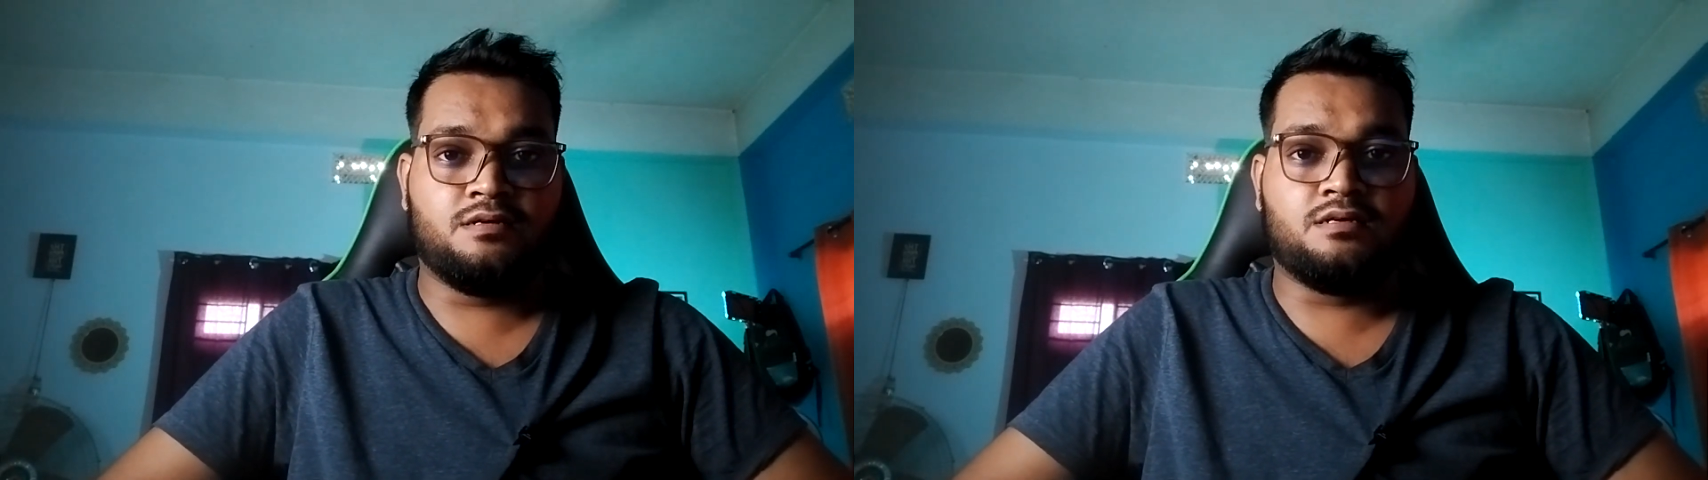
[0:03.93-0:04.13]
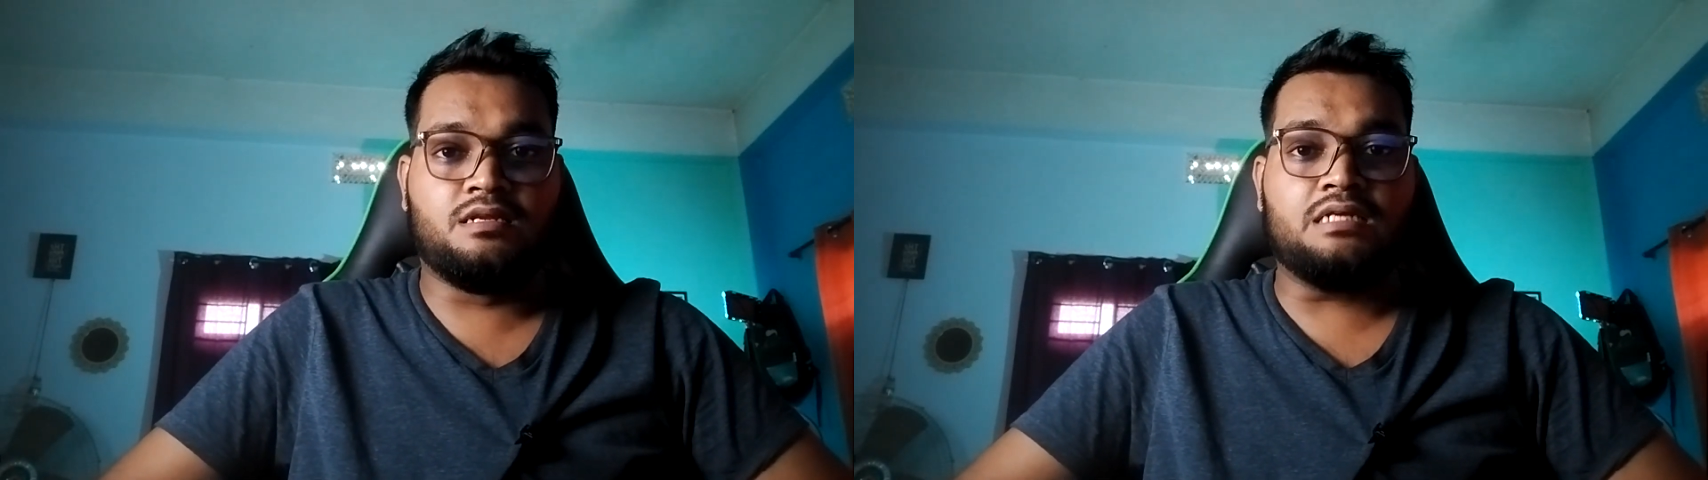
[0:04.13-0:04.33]

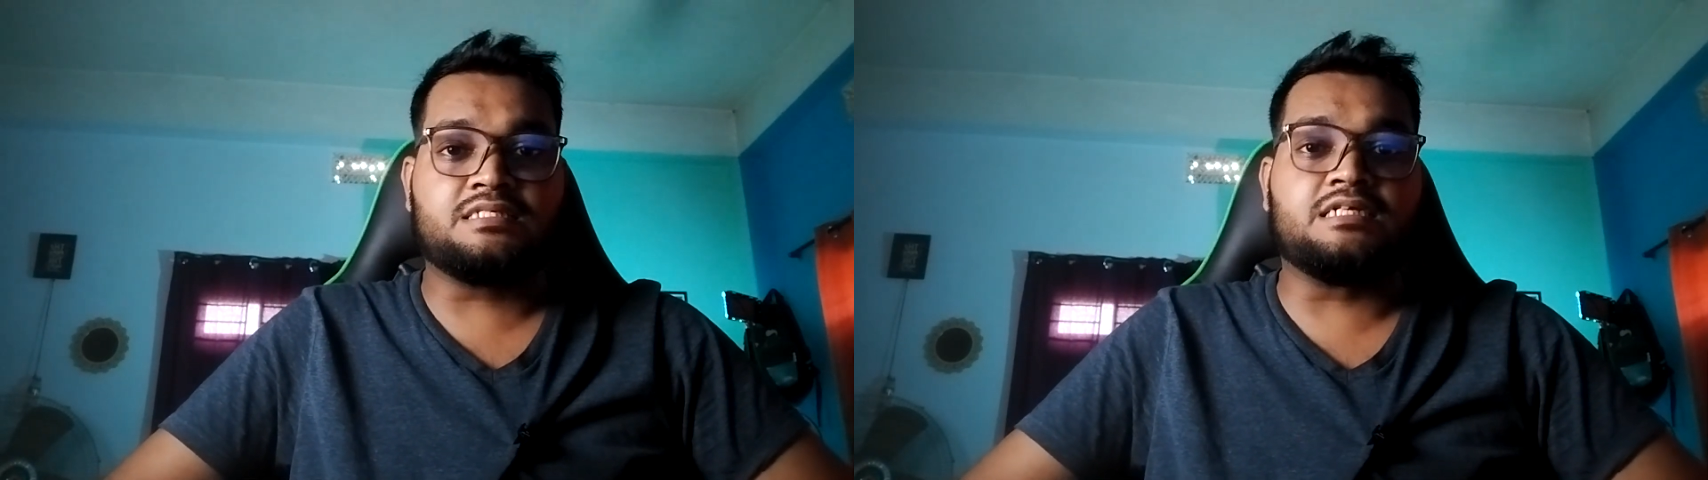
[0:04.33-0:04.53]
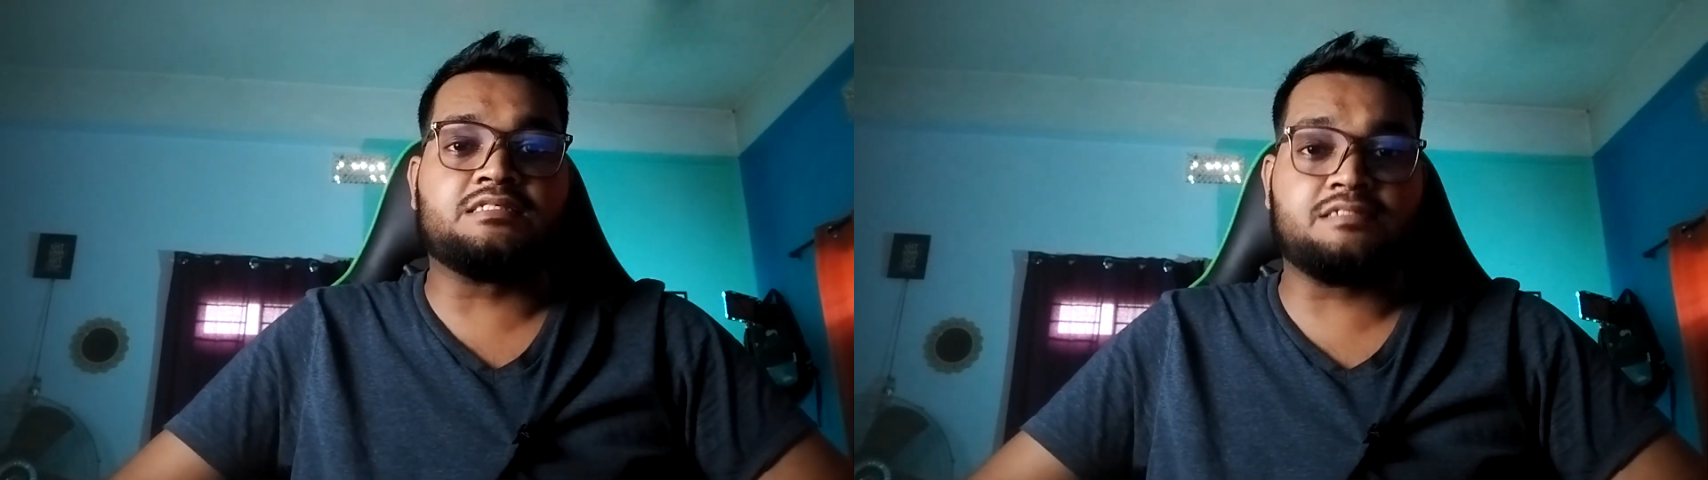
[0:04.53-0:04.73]
Let's
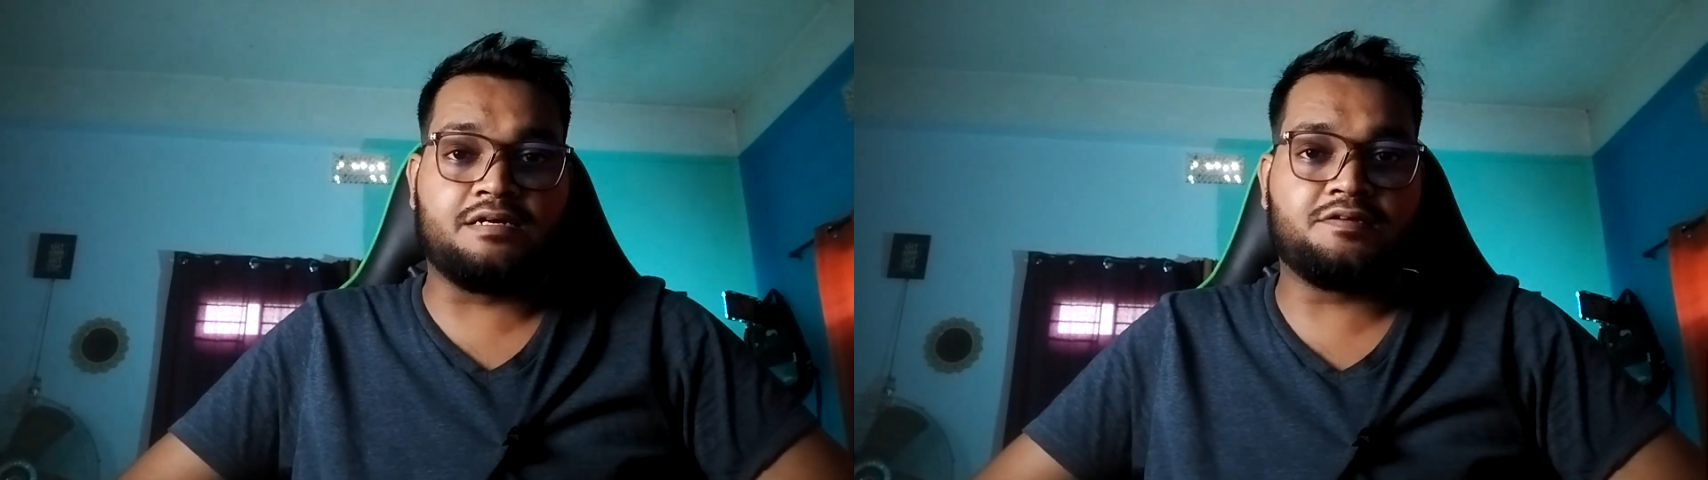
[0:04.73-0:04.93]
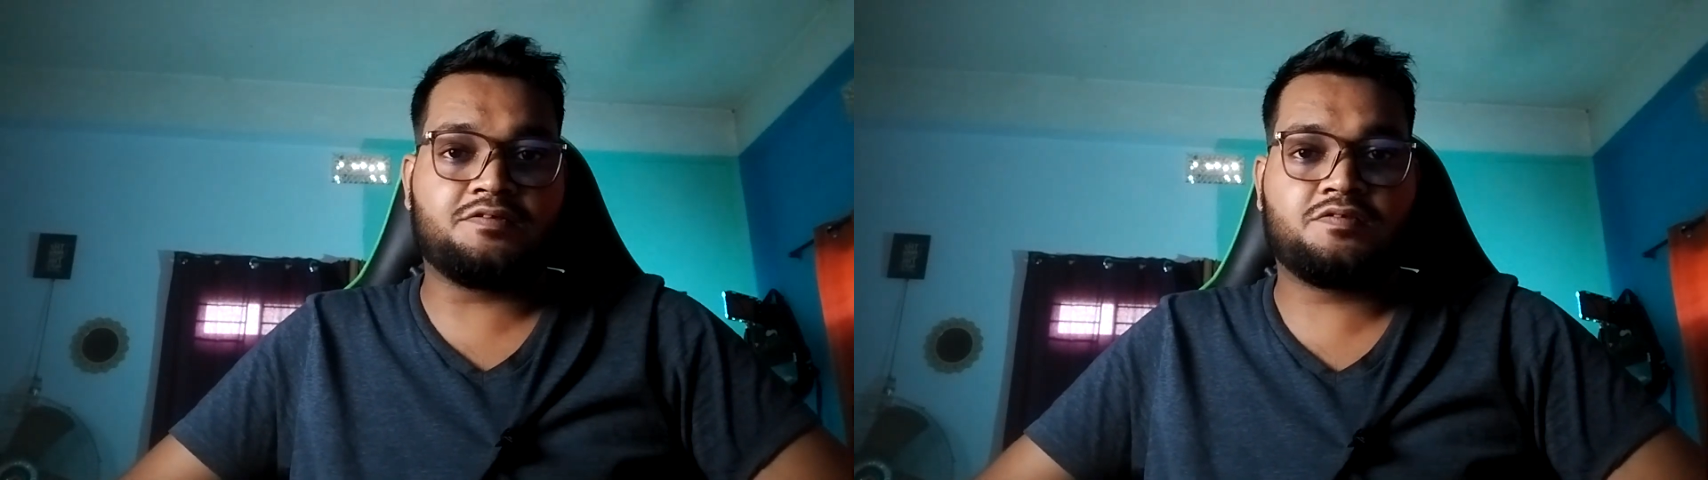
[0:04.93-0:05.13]
get
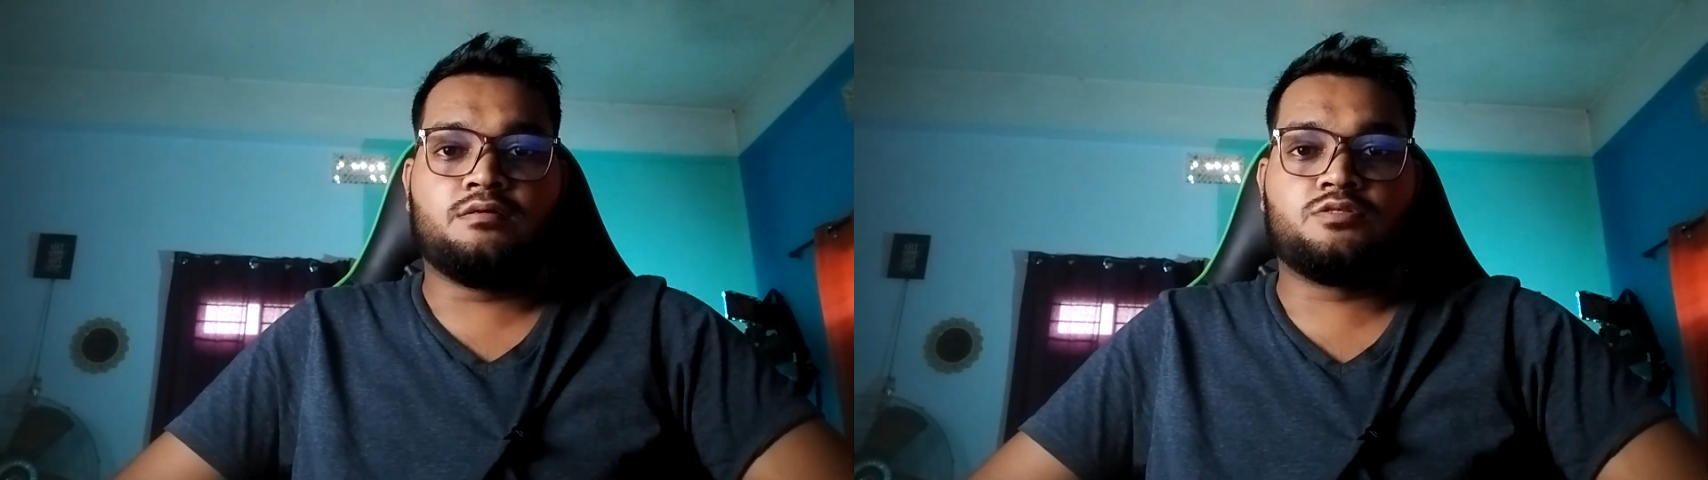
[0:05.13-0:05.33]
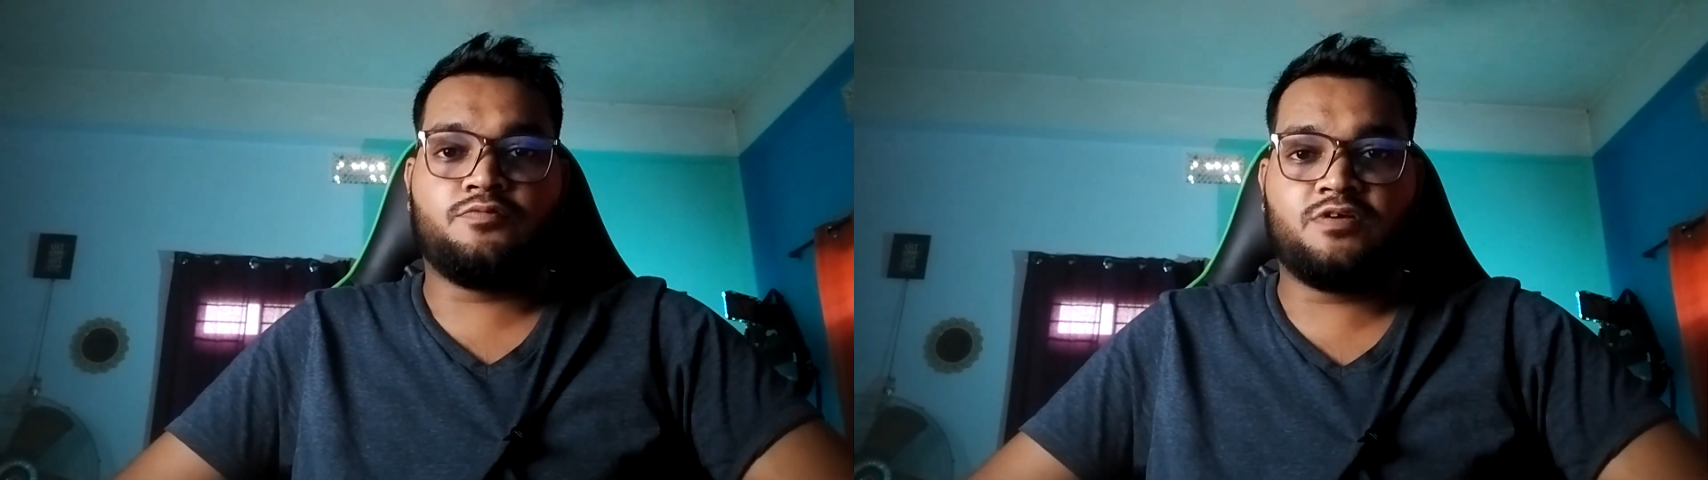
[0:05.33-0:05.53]
started.
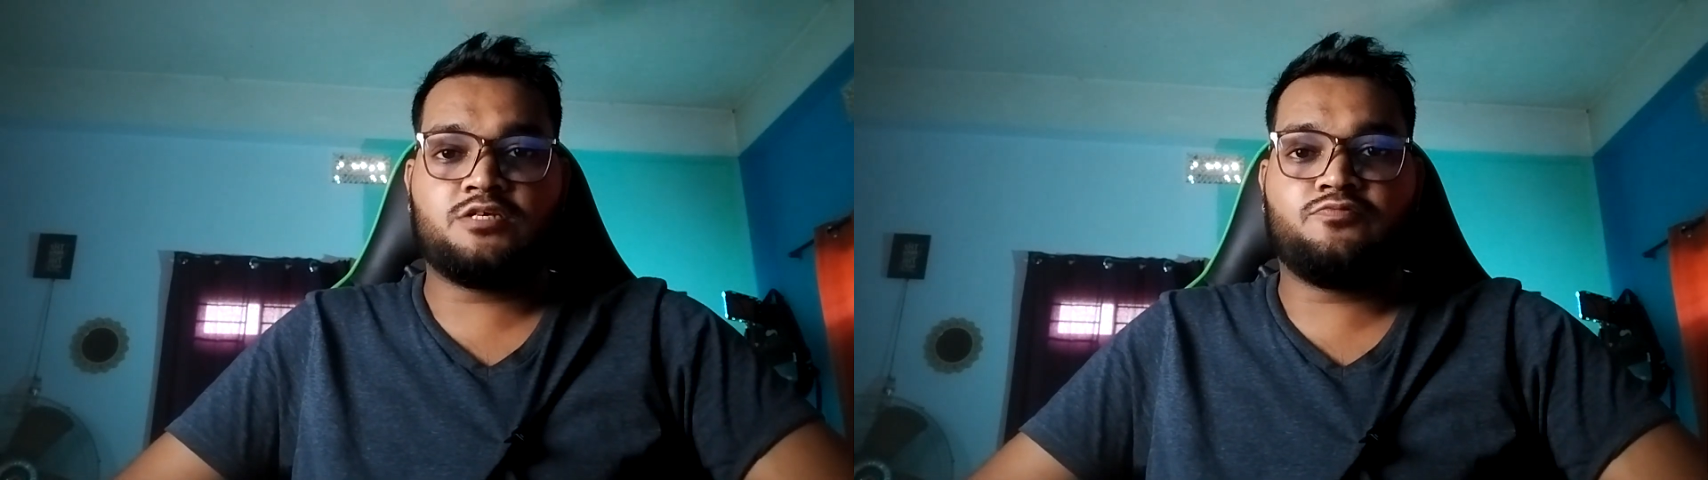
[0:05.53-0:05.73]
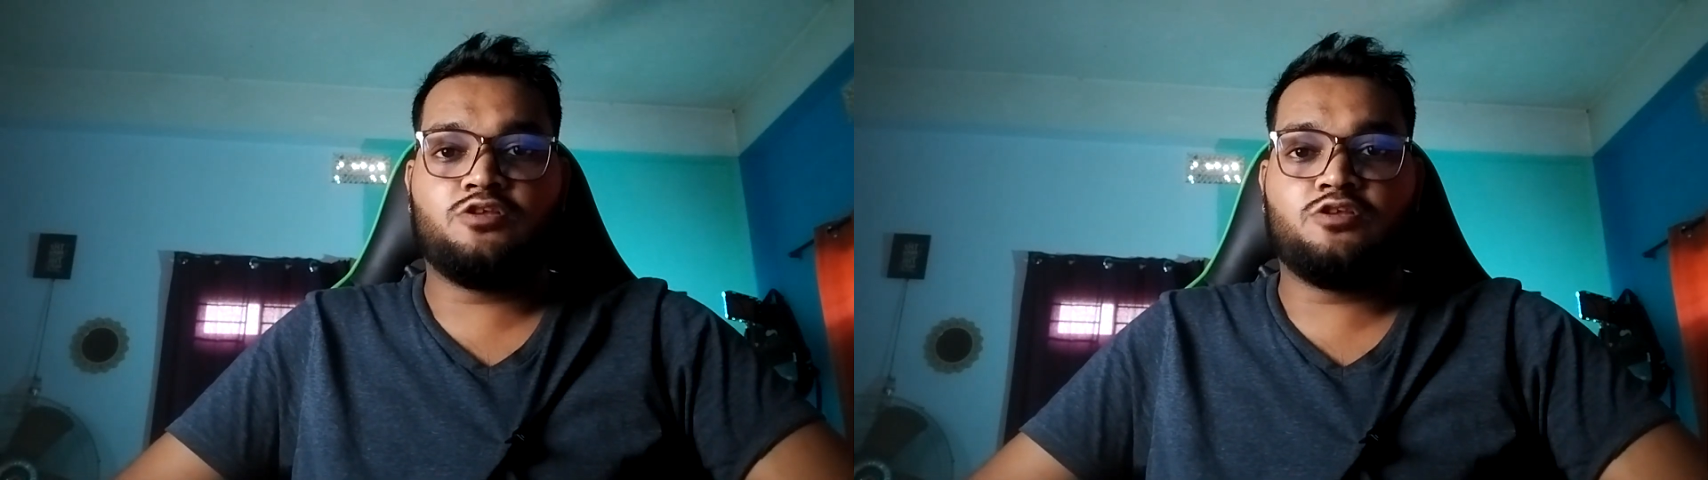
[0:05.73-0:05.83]
So first of all,